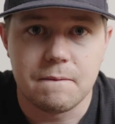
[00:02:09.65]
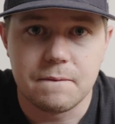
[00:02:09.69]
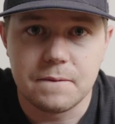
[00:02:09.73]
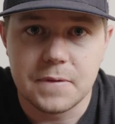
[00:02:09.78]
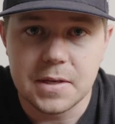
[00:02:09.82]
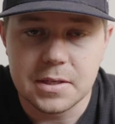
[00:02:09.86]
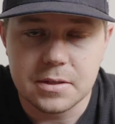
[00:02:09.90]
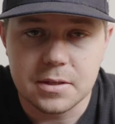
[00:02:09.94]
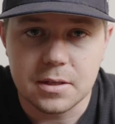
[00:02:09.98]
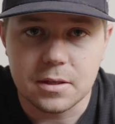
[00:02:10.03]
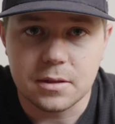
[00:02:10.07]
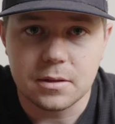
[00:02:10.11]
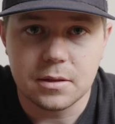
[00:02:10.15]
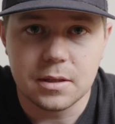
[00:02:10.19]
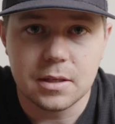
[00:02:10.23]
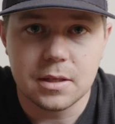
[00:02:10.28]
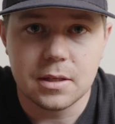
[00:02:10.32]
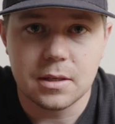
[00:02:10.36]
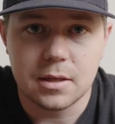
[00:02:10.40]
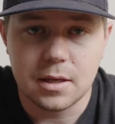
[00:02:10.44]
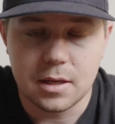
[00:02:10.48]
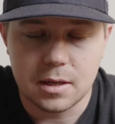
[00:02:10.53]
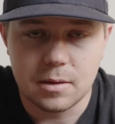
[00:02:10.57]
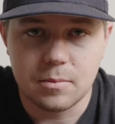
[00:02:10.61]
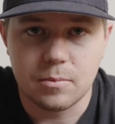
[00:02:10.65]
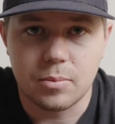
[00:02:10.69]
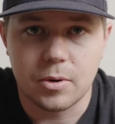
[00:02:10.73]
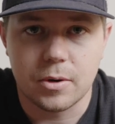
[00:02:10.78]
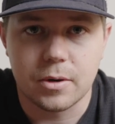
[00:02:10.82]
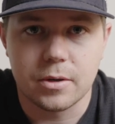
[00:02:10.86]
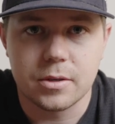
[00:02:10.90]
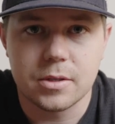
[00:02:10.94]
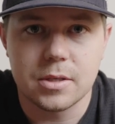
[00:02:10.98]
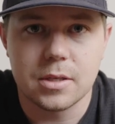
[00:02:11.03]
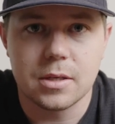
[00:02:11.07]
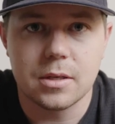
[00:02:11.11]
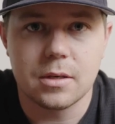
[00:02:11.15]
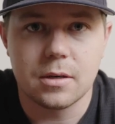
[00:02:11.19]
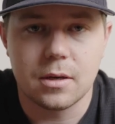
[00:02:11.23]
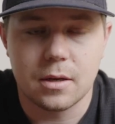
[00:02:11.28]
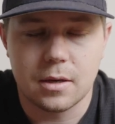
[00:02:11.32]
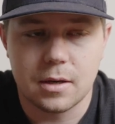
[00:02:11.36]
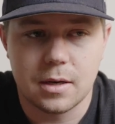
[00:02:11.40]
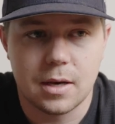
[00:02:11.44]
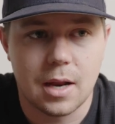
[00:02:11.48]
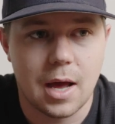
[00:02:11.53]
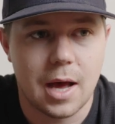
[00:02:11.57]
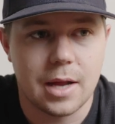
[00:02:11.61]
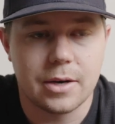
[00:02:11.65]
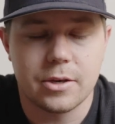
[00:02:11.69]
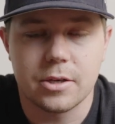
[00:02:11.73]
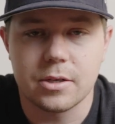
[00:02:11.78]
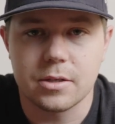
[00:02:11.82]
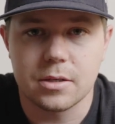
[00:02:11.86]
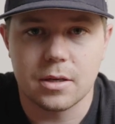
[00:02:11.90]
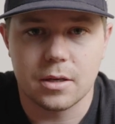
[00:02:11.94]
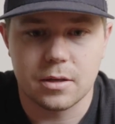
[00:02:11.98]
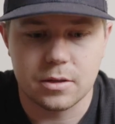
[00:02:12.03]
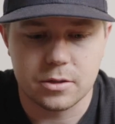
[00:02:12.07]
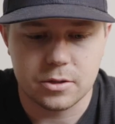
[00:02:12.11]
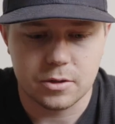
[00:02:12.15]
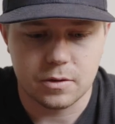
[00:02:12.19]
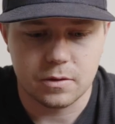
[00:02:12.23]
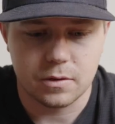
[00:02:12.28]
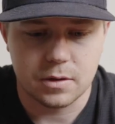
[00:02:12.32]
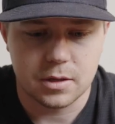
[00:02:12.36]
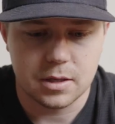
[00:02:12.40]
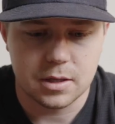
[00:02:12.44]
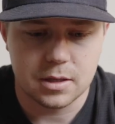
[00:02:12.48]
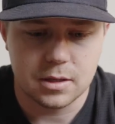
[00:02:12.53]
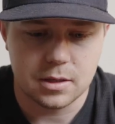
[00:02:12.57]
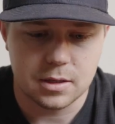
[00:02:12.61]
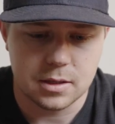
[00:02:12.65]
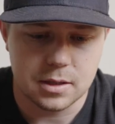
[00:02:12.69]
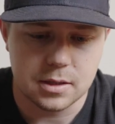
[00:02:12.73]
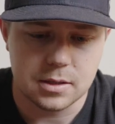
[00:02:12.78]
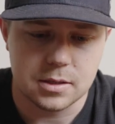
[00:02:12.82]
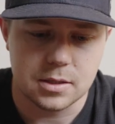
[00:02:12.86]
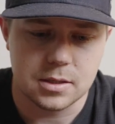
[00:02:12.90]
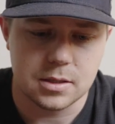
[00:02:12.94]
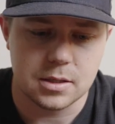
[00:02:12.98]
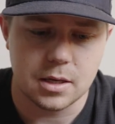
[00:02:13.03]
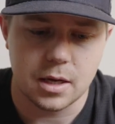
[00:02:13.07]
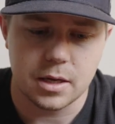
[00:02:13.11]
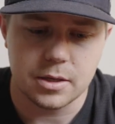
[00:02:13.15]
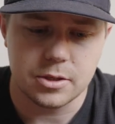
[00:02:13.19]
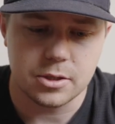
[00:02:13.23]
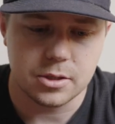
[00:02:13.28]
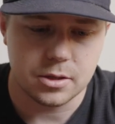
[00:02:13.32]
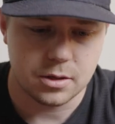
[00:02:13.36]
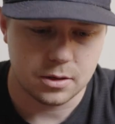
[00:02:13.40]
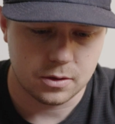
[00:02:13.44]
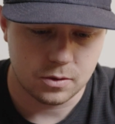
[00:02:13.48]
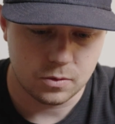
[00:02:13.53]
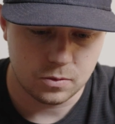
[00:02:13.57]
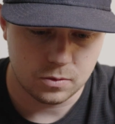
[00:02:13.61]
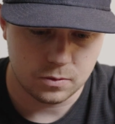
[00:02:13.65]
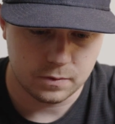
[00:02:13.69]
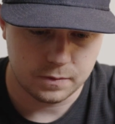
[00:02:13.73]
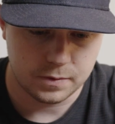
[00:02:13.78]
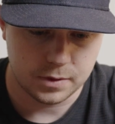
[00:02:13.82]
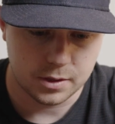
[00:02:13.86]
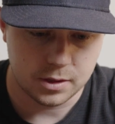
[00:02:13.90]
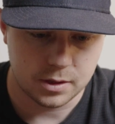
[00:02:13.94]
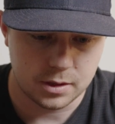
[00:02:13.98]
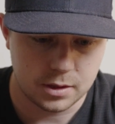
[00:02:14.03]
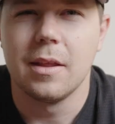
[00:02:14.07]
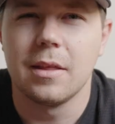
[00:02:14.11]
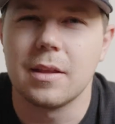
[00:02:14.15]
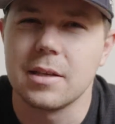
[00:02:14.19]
physically in person, not just on a screen, is such a cool feeling.